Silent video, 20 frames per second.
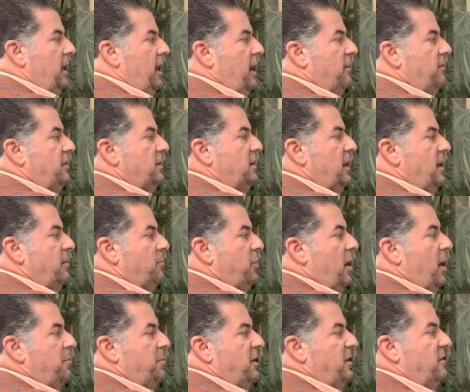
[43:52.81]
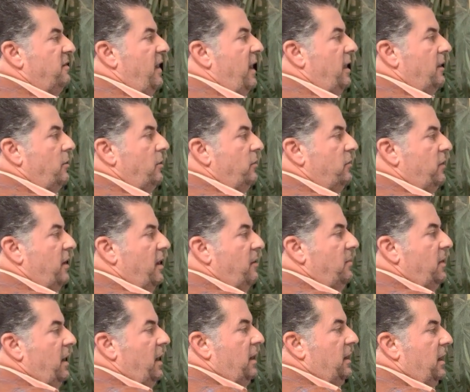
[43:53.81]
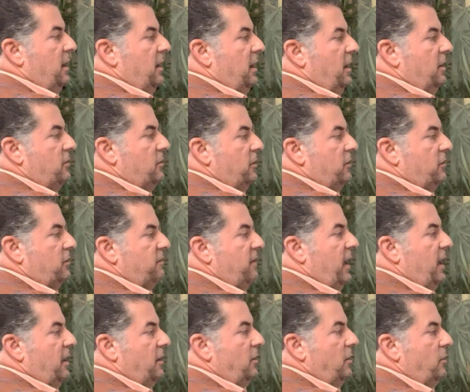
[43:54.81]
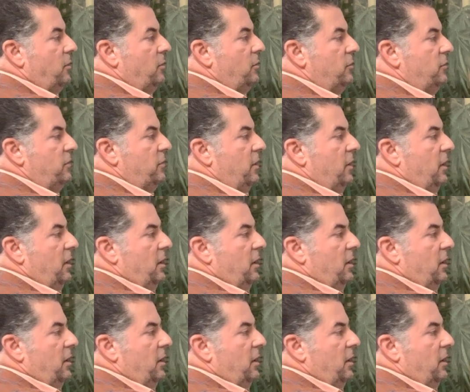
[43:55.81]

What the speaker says: every time property values came down and interest values,